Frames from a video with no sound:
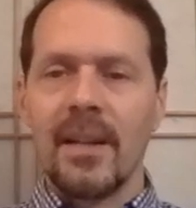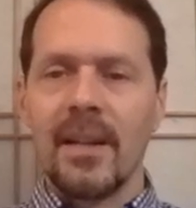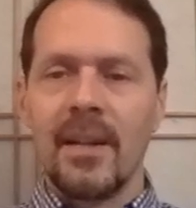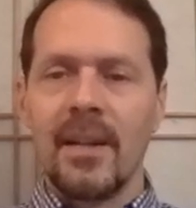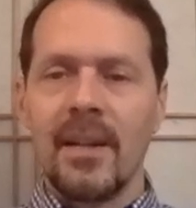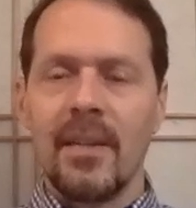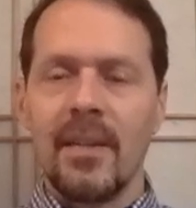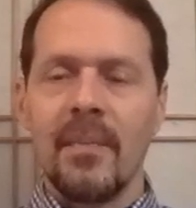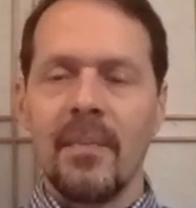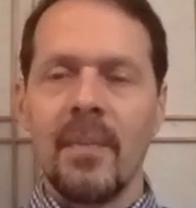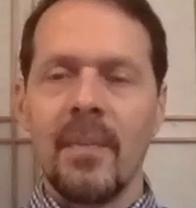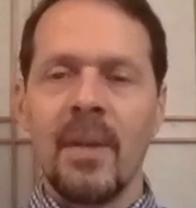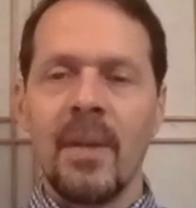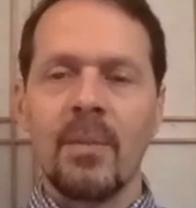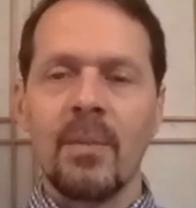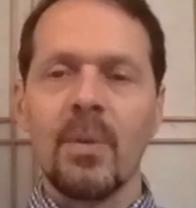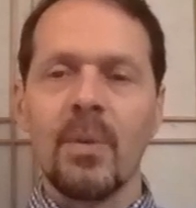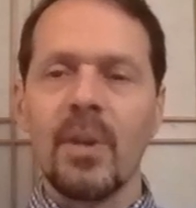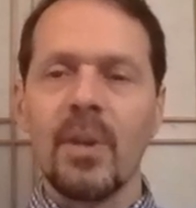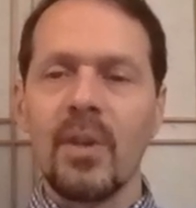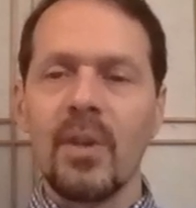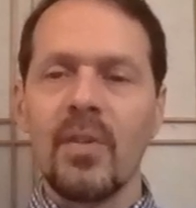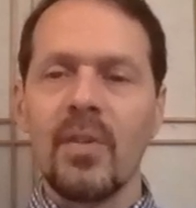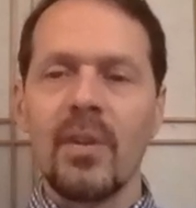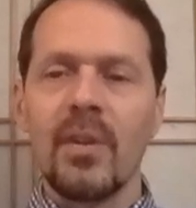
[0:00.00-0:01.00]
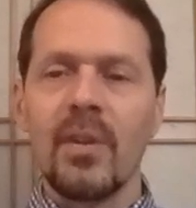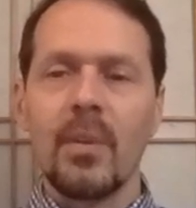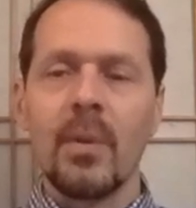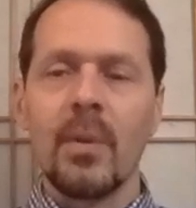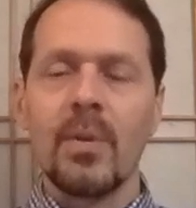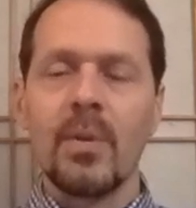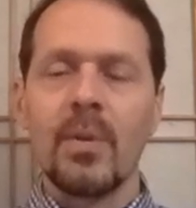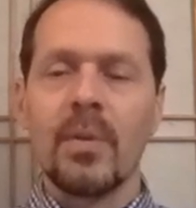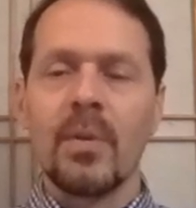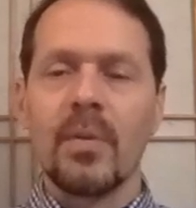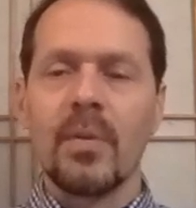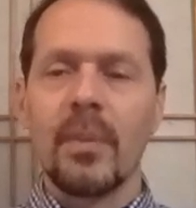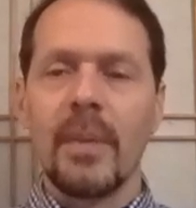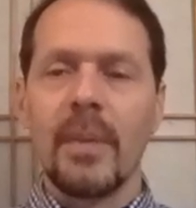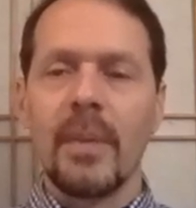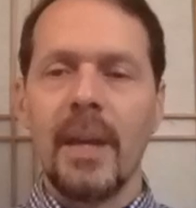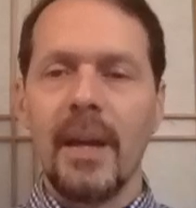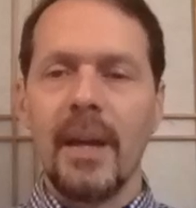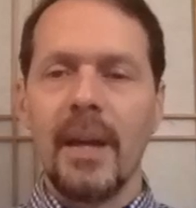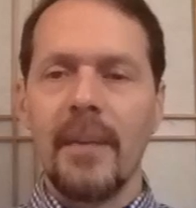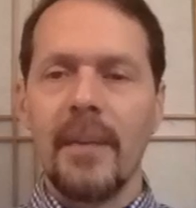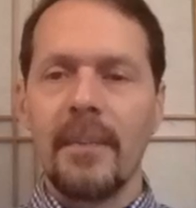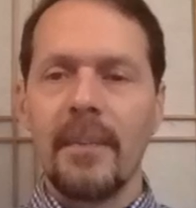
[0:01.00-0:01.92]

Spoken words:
and release an emotion from that.